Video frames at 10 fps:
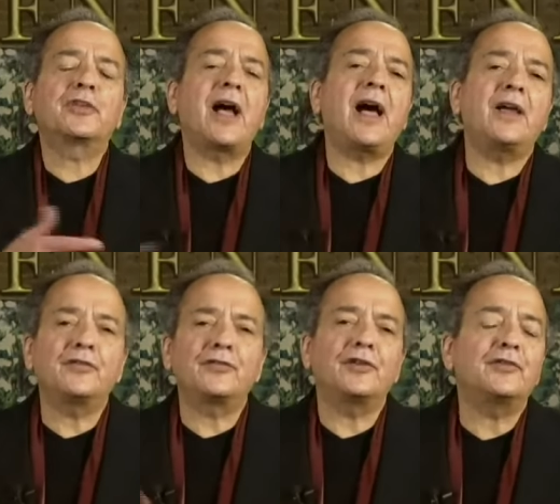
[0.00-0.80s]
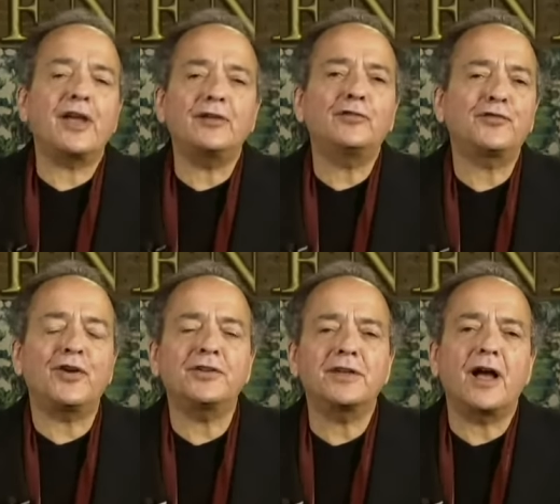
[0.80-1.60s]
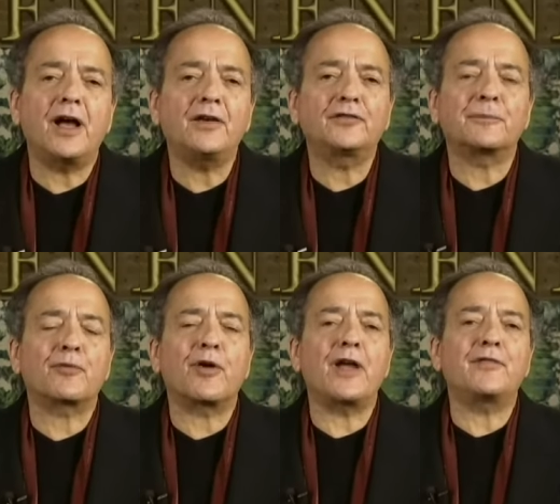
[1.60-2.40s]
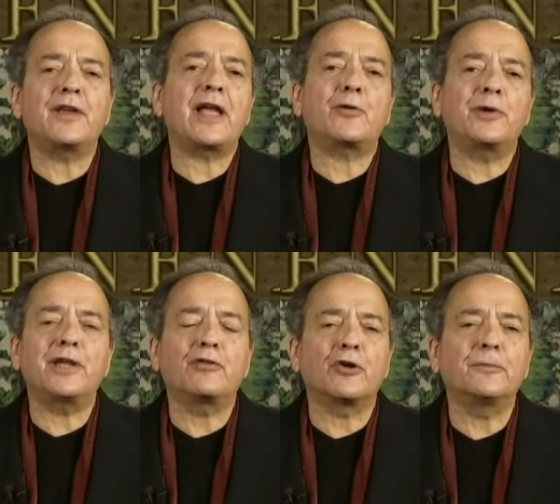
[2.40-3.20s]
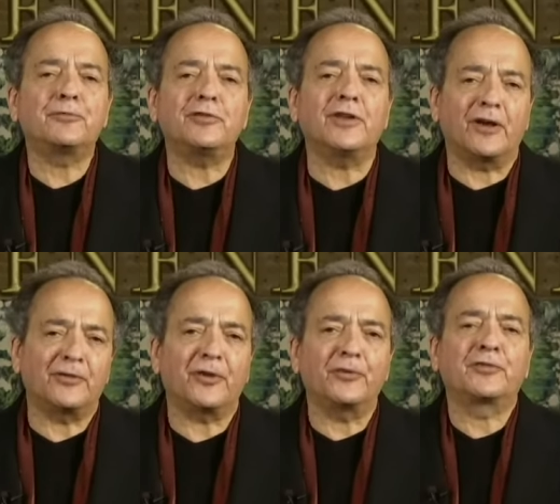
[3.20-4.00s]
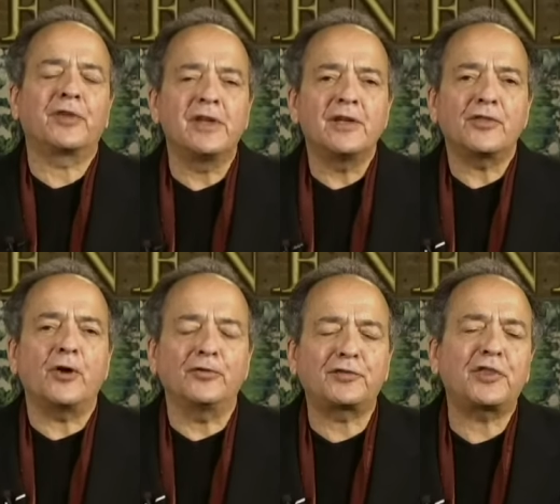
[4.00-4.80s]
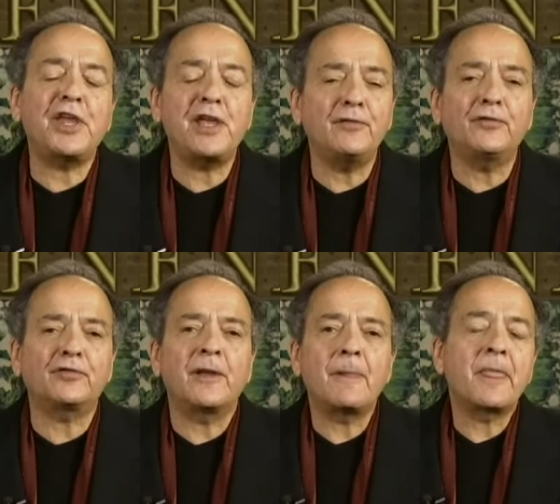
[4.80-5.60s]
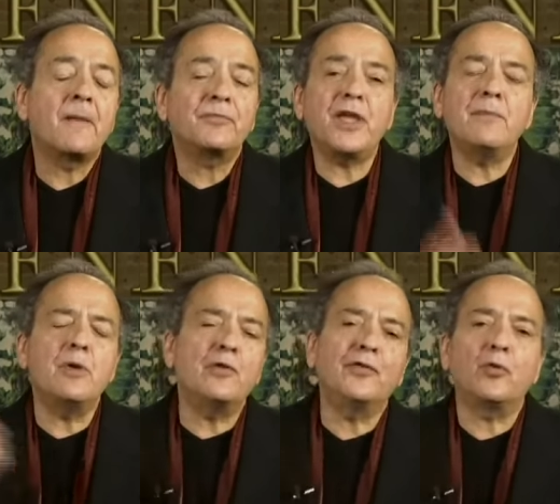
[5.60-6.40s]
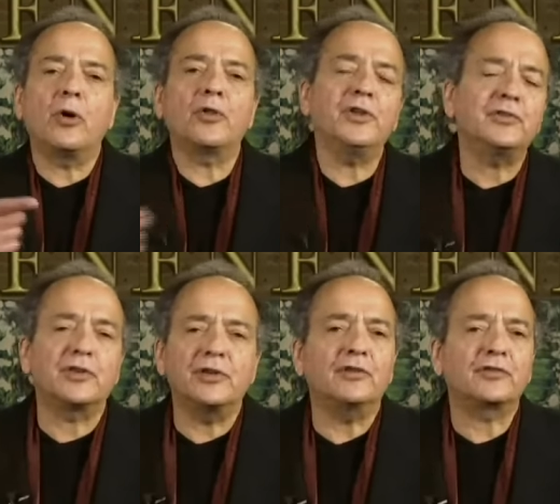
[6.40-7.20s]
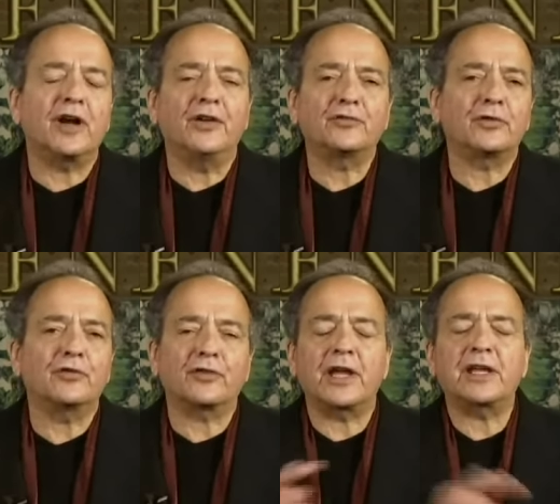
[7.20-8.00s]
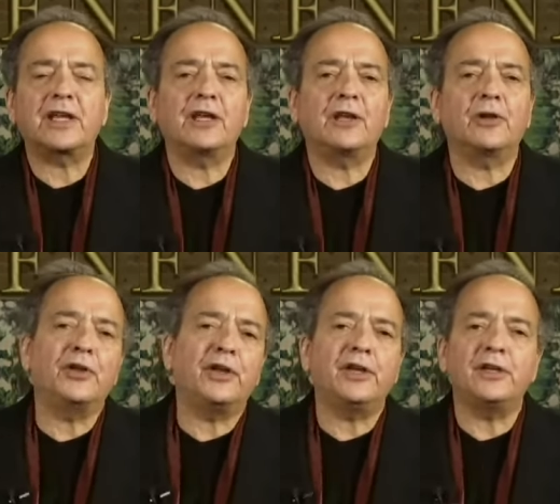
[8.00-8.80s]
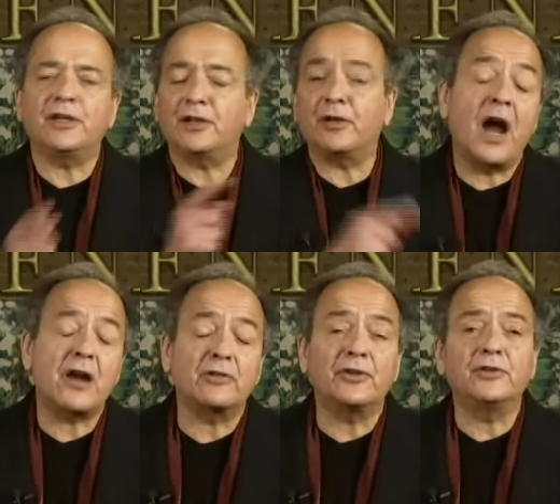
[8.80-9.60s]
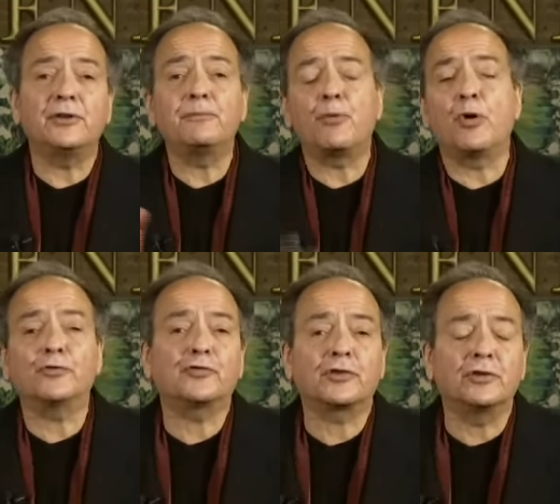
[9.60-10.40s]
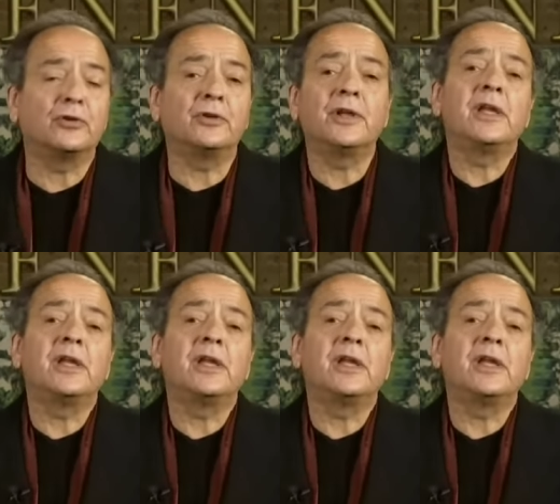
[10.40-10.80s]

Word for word: guys, these hedge fund guys and private equity groups, those thieves, they're moving all into these countries like Italy and Ireland and Portugal